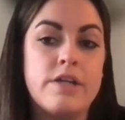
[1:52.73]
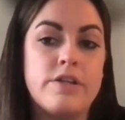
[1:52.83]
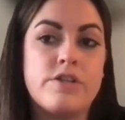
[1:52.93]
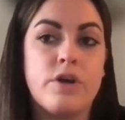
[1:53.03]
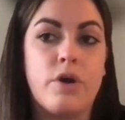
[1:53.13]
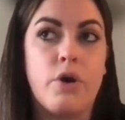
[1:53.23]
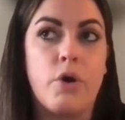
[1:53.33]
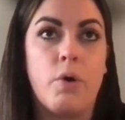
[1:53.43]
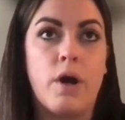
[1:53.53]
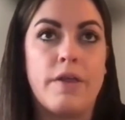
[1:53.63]

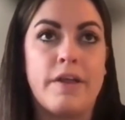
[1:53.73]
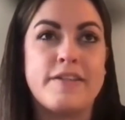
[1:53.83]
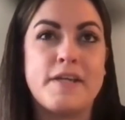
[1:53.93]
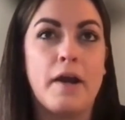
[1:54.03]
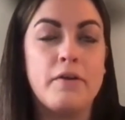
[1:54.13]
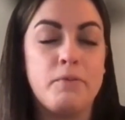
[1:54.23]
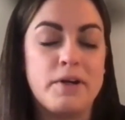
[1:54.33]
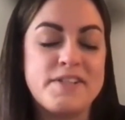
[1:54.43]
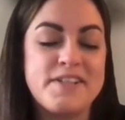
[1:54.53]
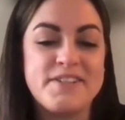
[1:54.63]
So that's kind of
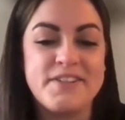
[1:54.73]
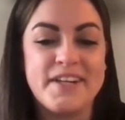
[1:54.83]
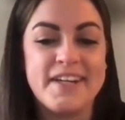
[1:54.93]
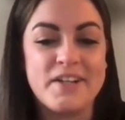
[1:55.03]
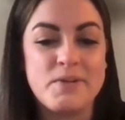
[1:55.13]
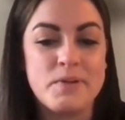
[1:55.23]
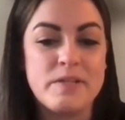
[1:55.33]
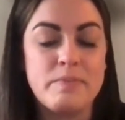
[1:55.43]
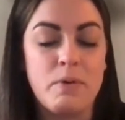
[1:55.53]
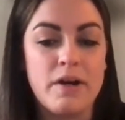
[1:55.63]
where Seasonal Connect
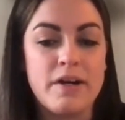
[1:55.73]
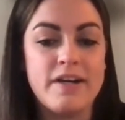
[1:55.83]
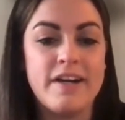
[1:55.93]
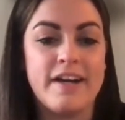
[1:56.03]
was born.